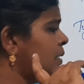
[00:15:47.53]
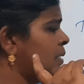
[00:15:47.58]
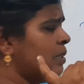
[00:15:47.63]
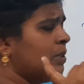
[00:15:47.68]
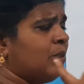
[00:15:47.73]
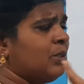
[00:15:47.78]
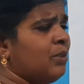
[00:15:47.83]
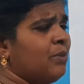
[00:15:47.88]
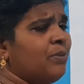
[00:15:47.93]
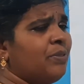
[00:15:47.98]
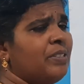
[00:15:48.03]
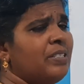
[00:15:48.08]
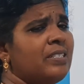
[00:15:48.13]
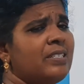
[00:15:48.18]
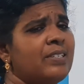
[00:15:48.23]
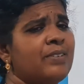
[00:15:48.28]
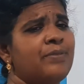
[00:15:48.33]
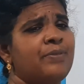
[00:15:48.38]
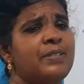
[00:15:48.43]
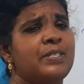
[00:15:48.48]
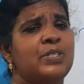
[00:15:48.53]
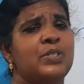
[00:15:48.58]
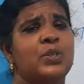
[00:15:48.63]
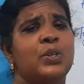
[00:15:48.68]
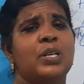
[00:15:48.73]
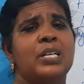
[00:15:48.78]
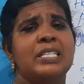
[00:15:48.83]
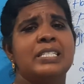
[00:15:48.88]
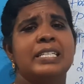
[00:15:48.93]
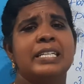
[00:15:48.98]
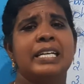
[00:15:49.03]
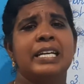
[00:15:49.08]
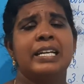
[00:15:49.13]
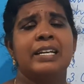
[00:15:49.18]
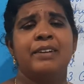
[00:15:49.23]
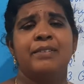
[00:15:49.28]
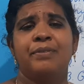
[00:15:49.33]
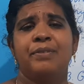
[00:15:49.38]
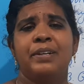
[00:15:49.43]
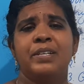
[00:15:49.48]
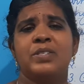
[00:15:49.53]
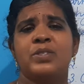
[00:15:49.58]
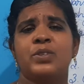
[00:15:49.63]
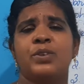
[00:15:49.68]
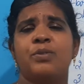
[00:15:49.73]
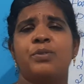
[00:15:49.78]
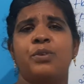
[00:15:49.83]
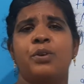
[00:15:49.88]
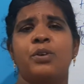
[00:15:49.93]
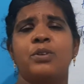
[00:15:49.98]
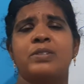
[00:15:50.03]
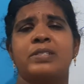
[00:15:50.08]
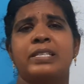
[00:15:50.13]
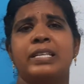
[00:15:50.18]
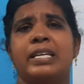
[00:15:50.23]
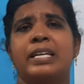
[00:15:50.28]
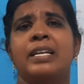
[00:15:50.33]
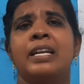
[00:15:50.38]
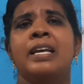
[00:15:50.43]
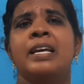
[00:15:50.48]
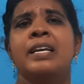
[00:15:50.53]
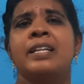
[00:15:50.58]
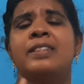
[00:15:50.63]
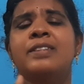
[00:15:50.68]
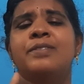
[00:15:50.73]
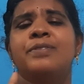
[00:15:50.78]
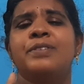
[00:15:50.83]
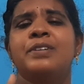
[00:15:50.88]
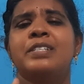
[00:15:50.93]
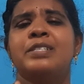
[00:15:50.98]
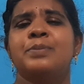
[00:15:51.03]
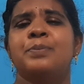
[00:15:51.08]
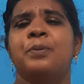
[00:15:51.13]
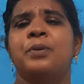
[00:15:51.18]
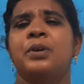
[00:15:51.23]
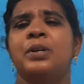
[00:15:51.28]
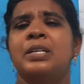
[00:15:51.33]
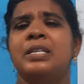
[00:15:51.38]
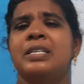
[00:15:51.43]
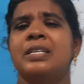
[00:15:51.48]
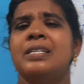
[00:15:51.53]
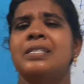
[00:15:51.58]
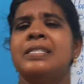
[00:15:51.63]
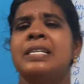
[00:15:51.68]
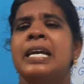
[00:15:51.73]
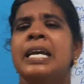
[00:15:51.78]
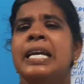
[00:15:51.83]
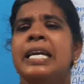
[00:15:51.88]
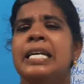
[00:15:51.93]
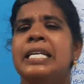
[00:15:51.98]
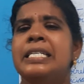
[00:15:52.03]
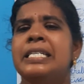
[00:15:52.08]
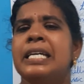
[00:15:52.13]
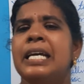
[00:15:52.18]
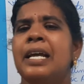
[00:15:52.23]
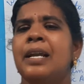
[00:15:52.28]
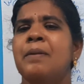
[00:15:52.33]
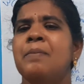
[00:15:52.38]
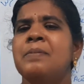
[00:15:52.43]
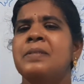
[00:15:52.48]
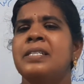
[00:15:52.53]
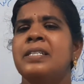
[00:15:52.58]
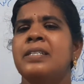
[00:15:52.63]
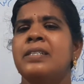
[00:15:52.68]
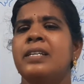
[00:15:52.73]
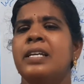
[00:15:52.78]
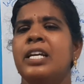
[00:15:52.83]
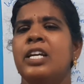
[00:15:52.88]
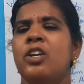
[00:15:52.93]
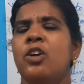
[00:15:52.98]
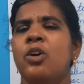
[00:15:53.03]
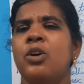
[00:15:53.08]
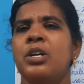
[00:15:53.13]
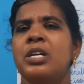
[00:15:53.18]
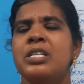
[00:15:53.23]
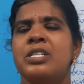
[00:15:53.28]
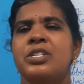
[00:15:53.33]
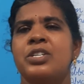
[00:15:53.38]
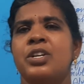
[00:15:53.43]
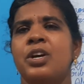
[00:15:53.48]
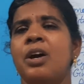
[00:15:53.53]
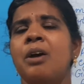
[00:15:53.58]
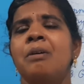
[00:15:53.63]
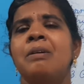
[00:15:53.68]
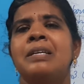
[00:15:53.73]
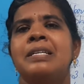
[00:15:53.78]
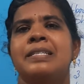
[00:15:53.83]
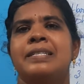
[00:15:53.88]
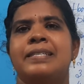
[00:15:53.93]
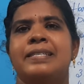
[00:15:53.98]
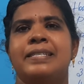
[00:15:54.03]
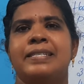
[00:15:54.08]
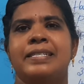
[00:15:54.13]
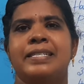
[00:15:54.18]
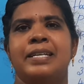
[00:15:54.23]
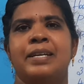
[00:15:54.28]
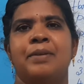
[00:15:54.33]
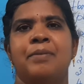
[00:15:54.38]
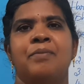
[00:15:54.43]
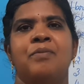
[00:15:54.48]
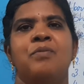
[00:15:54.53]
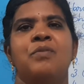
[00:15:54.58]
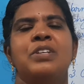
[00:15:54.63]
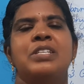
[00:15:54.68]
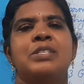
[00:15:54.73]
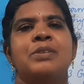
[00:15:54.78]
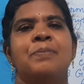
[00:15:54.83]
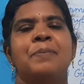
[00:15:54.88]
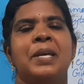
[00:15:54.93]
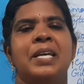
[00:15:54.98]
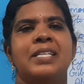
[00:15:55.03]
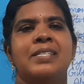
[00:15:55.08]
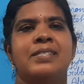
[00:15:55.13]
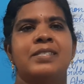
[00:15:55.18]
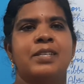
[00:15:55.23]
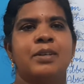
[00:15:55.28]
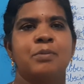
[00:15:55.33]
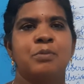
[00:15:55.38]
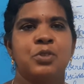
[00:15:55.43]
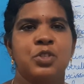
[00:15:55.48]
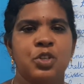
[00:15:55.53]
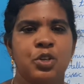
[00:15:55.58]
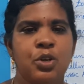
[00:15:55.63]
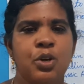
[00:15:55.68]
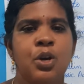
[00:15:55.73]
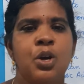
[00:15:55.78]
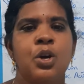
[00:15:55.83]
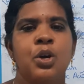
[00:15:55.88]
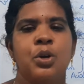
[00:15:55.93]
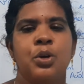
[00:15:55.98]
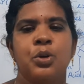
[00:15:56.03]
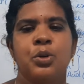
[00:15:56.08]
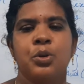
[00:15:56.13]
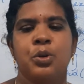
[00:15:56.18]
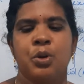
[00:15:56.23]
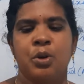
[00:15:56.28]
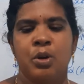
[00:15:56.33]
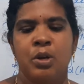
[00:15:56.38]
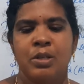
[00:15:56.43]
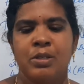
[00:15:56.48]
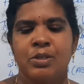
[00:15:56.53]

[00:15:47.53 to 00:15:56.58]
So first, physiological effects of auxin. The first point is it helps in the elongation of stem, which makes them to grow.